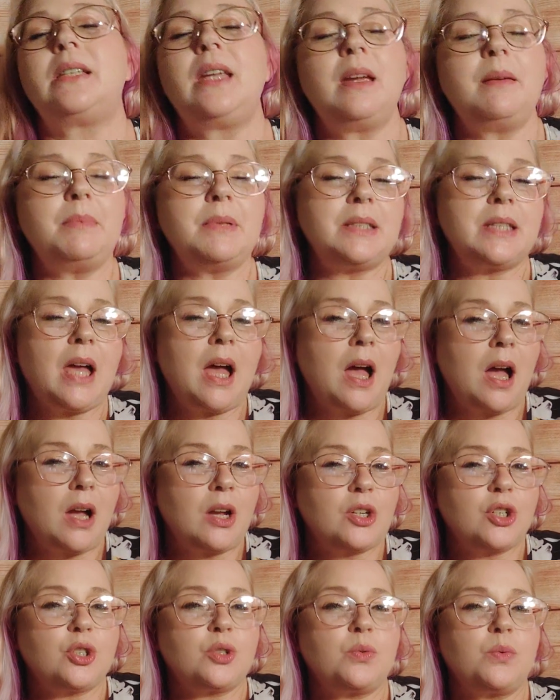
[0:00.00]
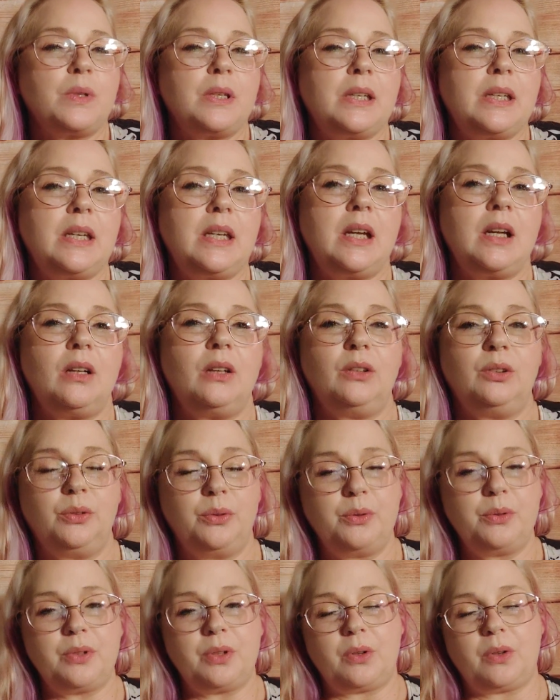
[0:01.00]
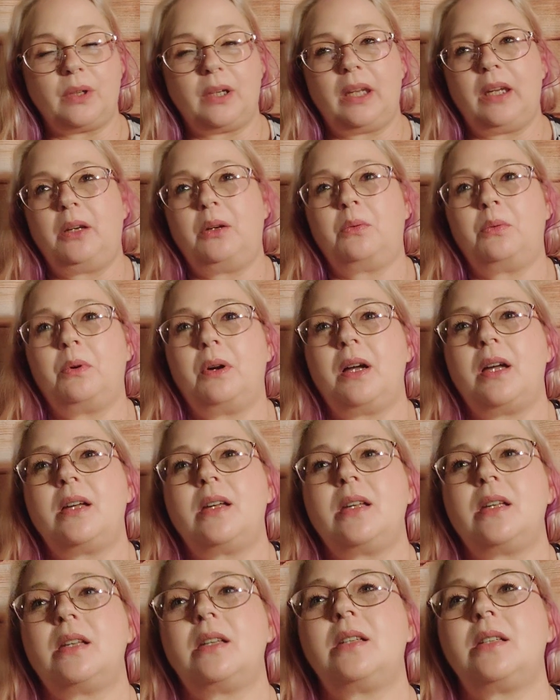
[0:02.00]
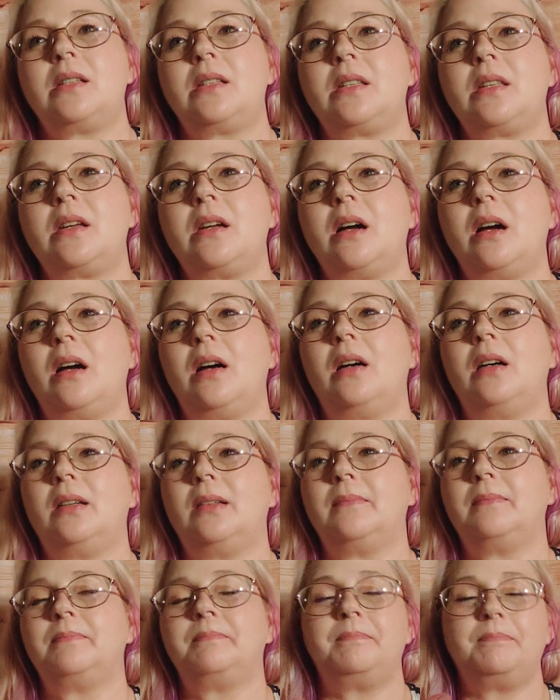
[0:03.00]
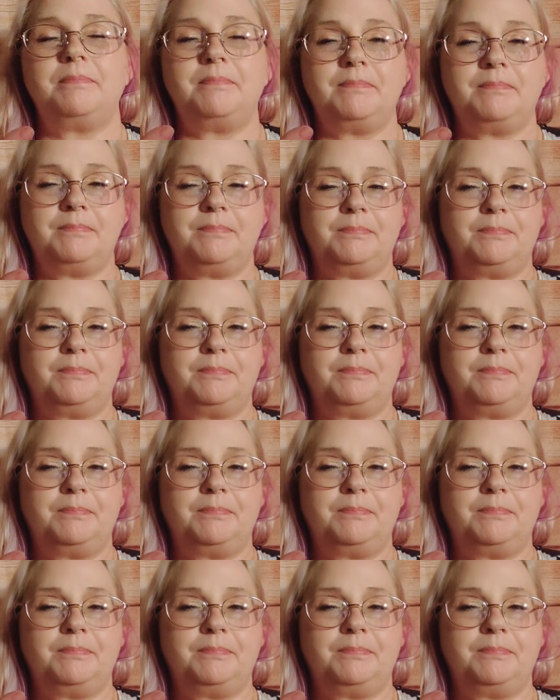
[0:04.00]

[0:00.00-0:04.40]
name is actually Luther. He was, God's